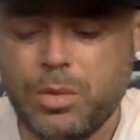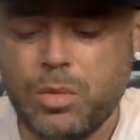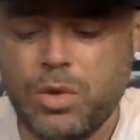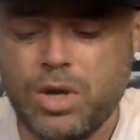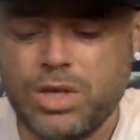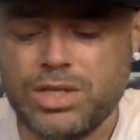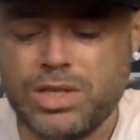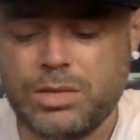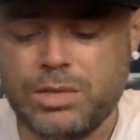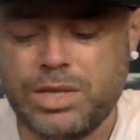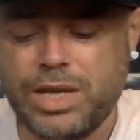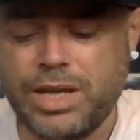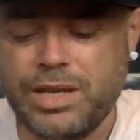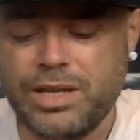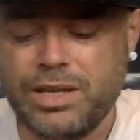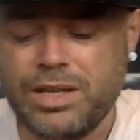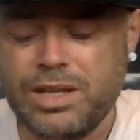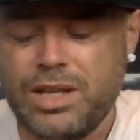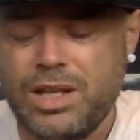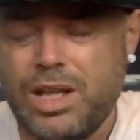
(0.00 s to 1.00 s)
I watched. I'm
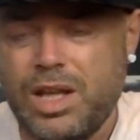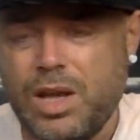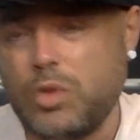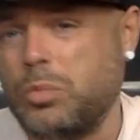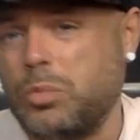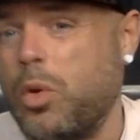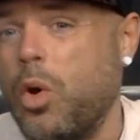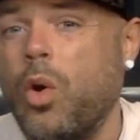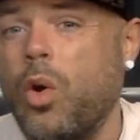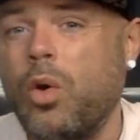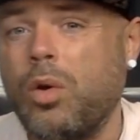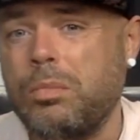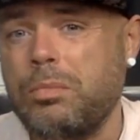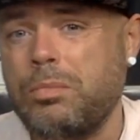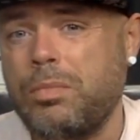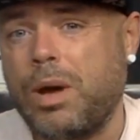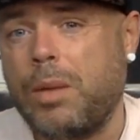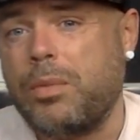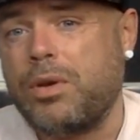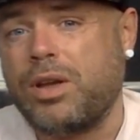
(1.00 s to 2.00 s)

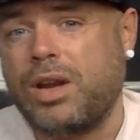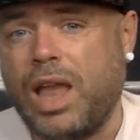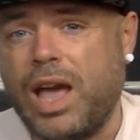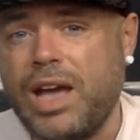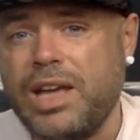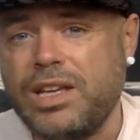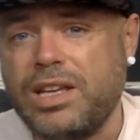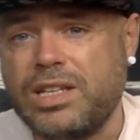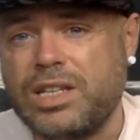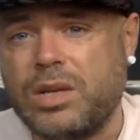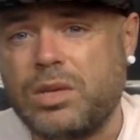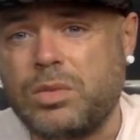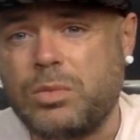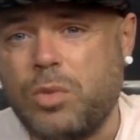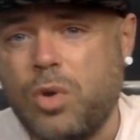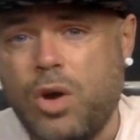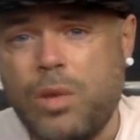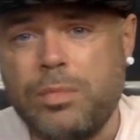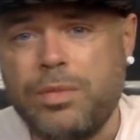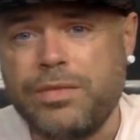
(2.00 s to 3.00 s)
not going to lie, I was
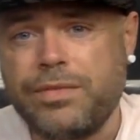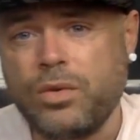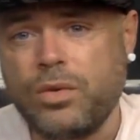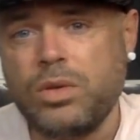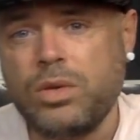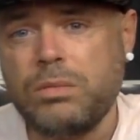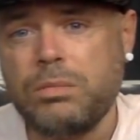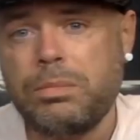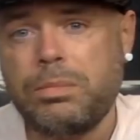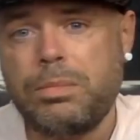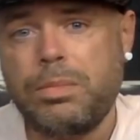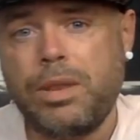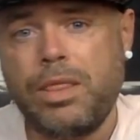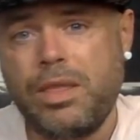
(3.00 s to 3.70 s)
more on my phone